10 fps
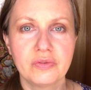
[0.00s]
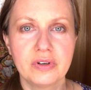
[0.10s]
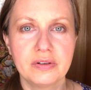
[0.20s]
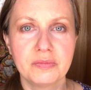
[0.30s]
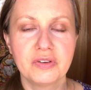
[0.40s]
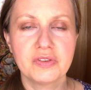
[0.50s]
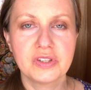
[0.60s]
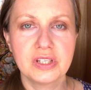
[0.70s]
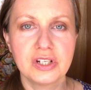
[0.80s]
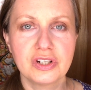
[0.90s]
of a
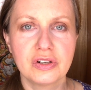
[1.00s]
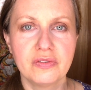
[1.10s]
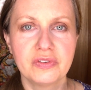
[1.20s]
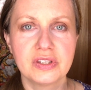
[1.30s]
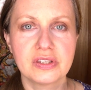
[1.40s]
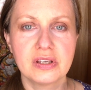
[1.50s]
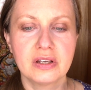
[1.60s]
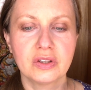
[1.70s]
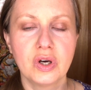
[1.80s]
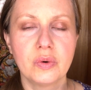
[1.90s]
manifestation of this
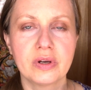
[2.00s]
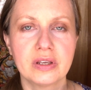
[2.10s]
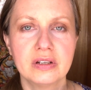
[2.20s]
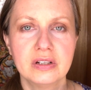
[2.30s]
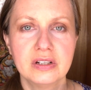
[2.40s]
ongoing